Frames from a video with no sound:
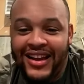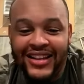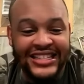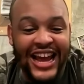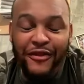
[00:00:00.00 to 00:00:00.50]

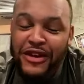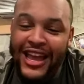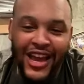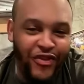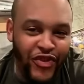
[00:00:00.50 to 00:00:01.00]
Because in
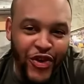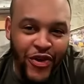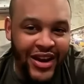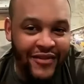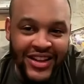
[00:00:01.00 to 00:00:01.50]
every
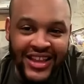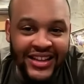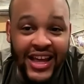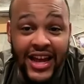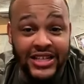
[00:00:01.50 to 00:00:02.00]
interview and
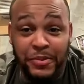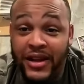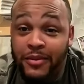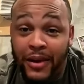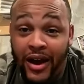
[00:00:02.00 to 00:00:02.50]
everything that I
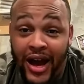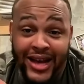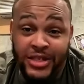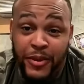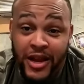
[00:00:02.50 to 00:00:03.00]
speak about,
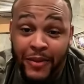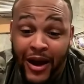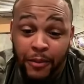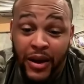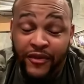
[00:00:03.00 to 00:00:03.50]
I speak
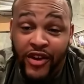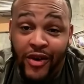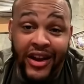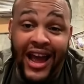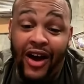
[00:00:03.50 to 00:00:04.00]
about
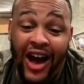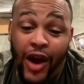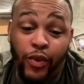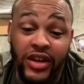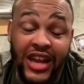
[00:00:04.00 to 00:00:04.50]
Buffalo and how
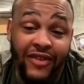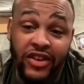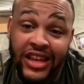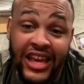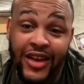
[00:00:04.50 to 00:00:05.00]
I would
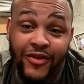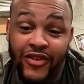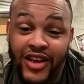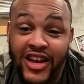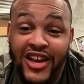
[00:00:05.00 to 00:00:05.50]
never leave.